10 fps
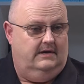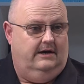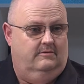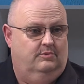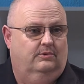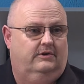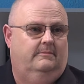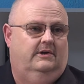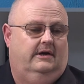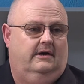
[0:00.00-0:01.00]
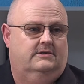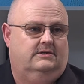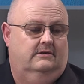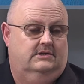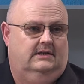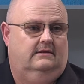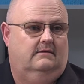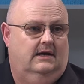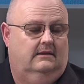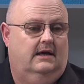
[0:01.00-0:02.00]
how important communication is, and
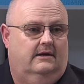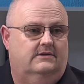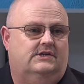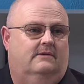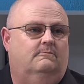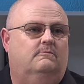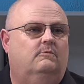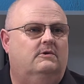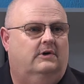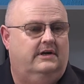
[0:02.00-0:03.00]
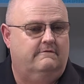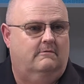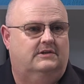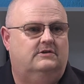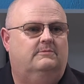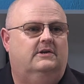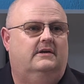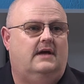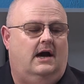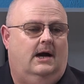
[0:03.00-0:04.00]
we want everyone to
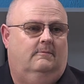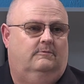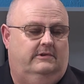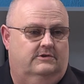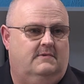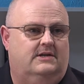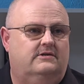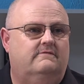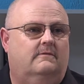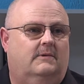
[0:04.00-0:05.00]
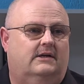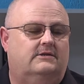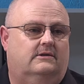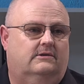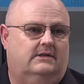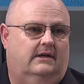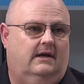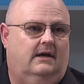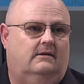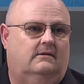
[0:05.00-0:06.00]
be armed with as much information as they can.